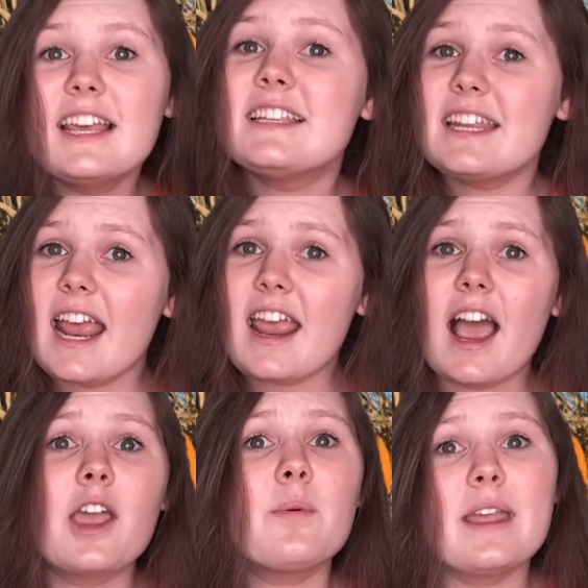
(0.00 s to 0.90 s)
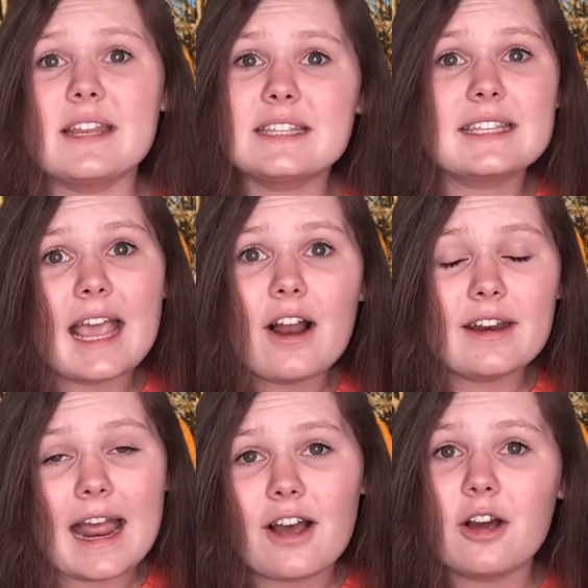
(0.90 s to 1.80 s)
Today, I went and
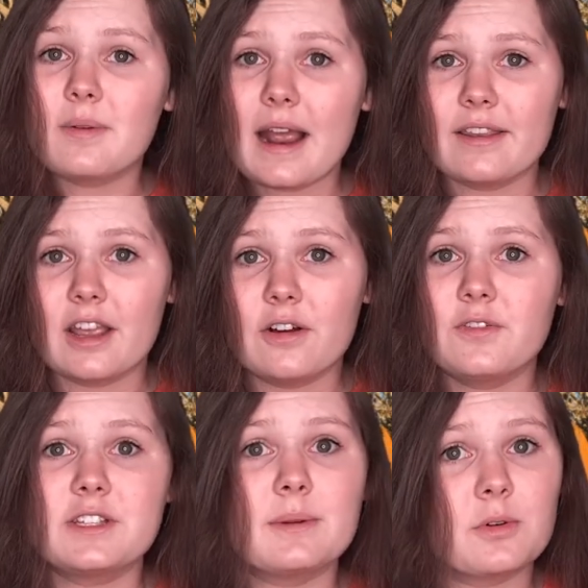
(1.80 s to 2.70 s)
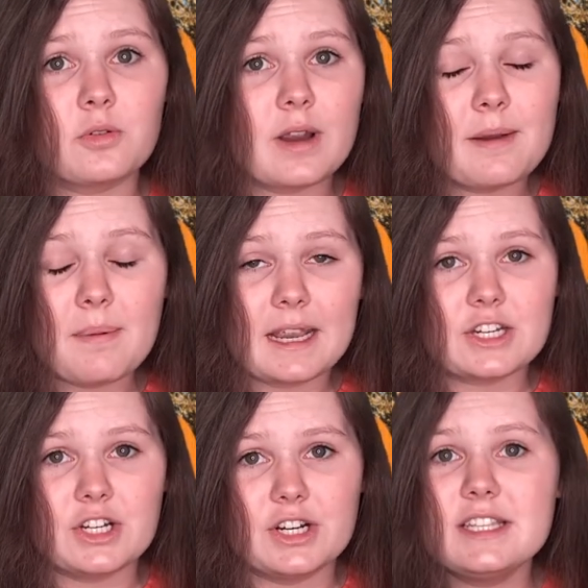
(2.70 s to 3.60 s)
scouted out around there for some great
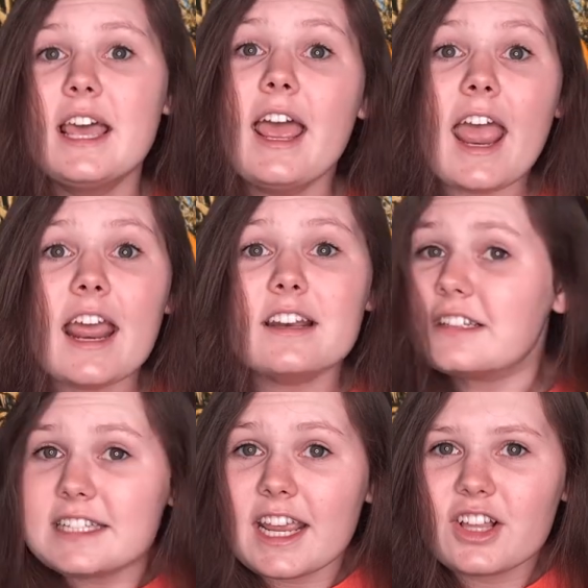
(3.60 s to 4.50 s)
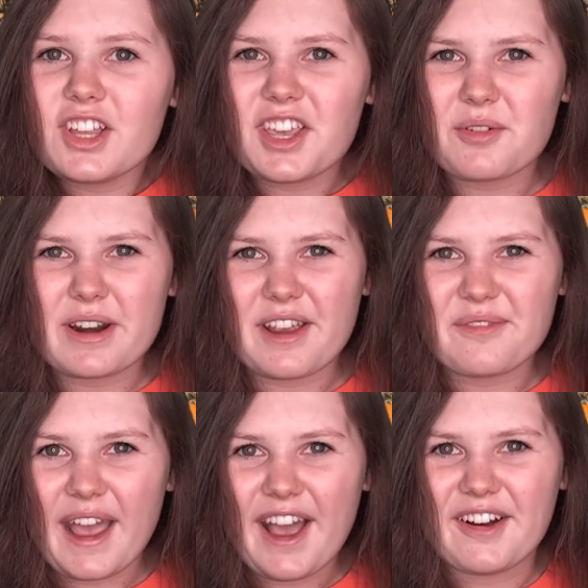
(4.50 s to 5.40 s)
pictures, and take a look at what I
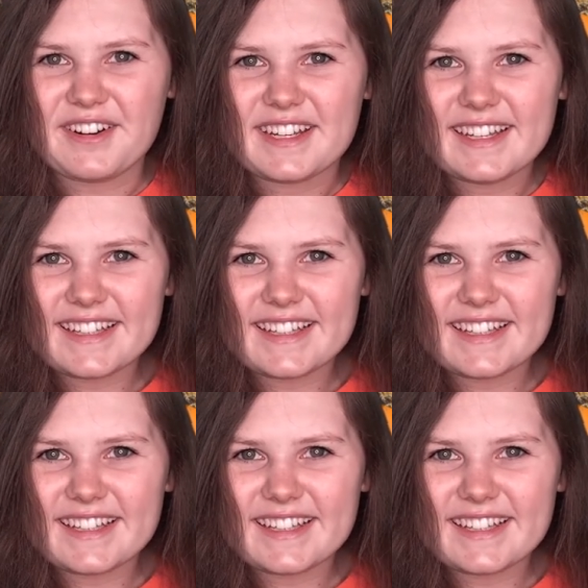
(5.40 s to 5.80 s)
found.